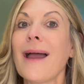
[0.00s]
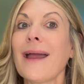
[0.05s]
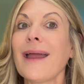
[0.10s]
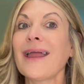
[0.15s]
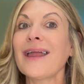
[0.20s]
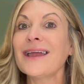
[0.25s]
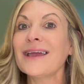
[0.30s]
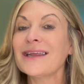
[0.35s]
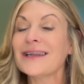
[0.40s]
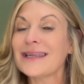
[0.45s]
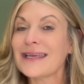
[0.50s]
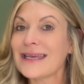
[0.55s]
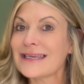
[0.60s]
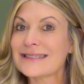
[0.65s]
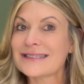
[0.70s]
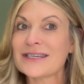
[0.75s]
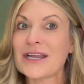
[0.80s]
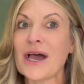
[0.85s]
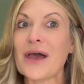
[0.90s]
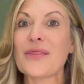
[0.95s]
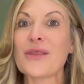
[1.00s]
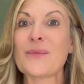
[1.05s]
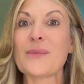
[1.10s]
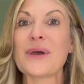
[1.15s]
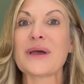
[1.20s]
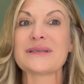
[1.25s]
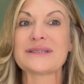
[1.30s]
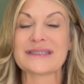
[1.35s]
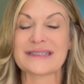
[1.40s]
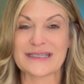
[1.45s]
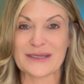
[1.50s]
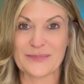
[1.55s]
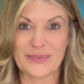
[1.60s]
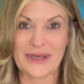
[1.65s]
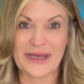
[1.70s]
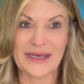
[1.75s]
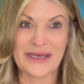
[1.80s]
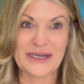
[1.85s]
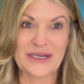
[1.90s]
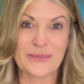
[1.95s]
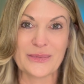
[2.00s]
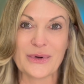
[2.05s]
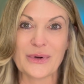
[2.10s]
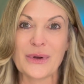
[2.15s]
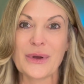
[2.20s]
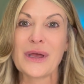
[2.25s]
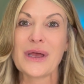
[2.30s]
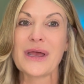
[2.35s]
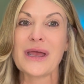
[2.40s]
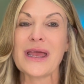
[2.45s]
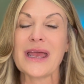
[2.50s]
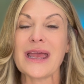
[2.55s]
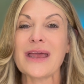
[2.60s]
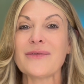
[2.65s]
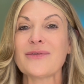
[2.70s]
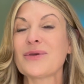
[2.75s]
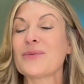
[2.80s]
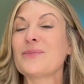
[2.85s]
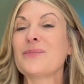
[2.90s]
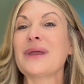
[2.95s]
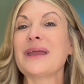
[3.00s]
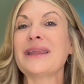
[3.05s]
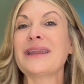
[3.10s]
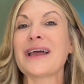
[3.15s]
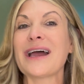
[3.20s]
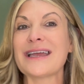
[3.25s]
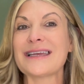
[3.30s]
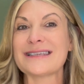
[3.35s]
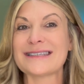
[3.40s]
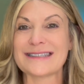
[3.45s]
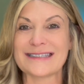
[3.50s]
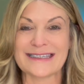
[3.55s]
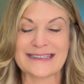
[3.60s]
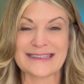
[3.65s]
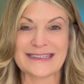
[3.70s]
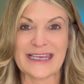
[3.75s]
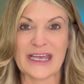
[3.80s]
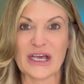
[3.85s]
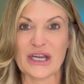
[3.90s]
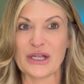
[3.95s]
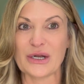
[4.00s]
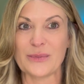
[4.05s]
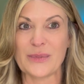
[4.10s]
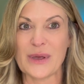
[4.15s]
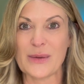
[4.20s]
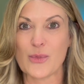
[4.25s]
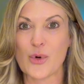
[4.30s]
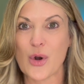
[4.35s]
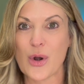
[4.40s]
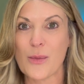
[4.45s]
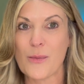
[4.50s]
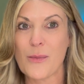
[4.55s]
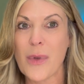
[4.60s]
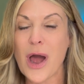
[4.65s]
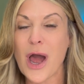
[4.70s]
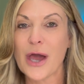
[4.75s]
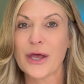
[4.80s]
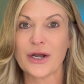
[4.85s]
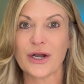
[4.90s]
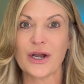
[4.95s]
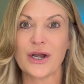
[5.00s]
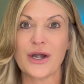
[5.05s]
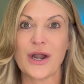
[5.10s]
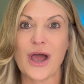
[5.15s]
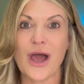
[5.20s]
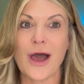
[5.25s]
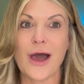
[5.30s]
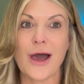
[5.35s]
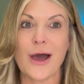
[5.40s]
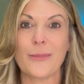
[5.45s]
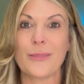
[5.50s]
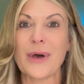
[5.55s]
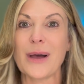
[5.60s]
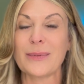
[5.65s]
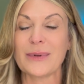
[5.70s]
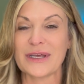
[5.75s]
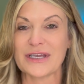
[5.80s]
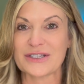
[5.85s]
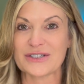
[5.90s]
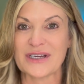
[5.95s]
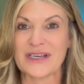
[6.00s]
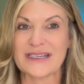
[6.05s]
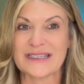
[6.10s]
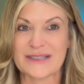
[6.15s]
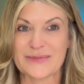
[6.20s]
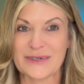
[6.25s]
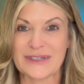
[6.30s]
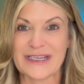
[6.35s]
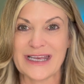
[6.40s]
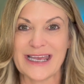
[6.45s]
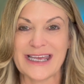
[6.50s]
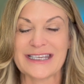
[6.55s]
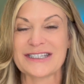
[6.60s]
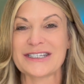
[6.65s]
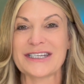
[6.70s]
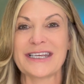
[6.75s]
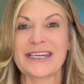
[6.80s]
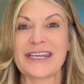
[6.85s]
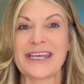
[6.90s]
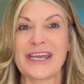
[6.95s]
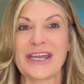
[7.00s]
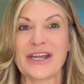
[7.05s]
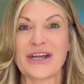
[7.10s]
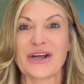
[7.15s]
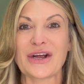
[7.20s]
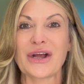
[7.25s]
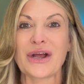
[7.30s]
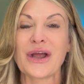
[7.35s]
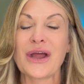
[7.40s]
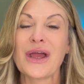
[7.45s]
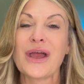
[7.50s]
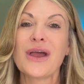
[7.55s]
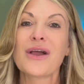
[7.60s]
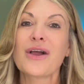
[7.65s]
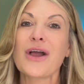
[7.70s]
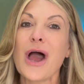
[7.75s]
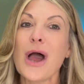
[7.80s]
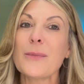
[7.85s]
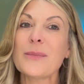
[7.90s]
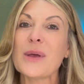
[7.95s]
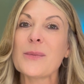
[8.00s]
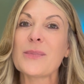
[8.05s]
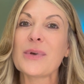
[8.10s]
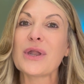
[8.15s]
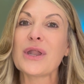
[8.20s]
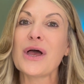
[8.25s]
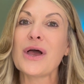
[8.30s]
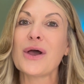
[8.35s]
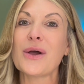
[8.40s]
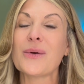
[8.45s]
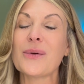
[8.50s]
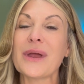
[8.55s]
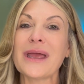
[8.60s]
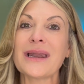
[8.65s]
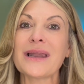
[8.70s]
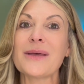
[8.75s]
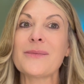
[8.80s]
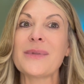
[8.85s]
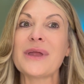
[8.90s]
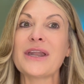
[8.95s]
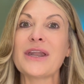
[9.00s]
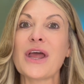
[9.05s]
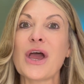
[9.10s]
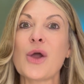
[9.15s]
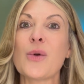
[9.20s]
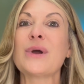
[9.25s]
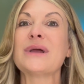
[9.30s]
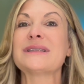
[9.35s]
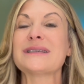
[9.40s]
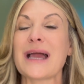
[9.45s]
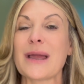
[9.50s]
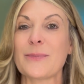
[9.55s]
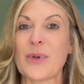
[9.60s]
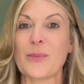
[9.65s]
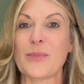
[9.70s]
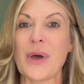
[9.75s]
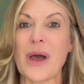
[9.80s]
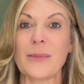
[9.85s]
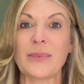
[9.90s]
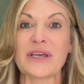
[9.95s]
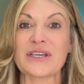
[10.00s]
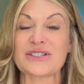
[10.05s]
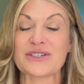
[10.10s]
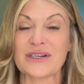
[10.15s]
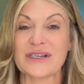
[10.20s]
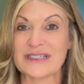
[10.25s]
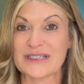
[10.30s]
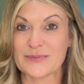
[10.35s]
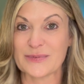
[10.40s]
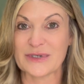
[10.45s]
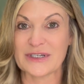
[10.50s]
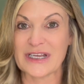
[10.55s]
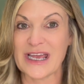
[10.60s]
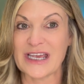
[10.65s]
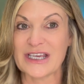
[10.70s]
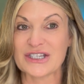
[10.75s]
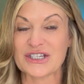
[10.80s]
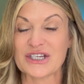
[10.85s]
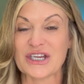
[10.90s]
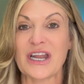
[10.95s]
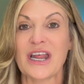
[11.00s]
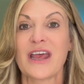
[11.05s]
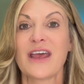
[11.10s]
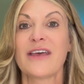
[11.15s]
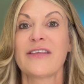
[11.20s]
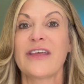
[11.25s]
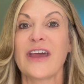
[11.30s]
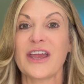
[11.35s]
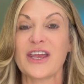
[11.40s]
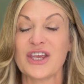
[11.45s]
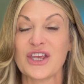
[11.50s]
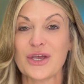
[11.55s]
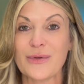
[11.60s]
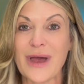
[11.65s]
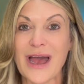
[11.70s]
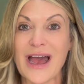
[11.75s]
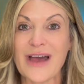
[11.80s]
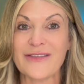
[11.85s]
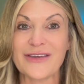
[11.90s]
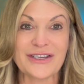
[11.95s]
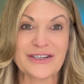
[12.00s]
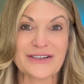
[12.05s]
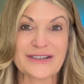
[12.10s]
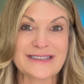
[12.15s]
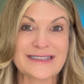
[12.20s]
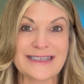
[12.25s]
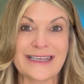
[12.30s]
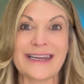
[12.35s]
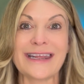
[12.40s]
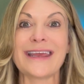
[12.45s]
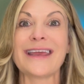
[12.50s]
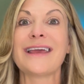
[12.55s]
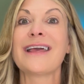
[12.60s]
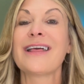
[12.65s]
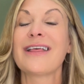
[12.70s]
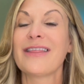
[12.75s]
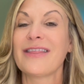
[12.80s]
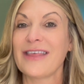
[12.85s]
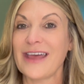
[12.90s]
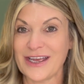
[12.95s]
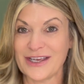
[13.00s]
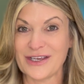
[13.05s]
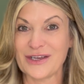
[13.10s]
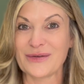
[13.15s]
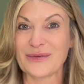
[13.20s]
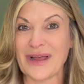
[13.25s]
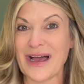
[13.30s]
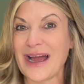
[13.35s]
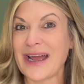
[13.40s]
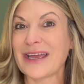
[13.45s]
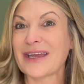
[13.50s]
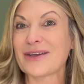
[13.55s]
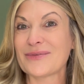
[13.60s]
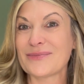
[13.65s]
And it's not the most dependable. It would be nice to see a little bit more modern public transportation here. Comment below and let me know what type of public transportation that you have in your city that you like.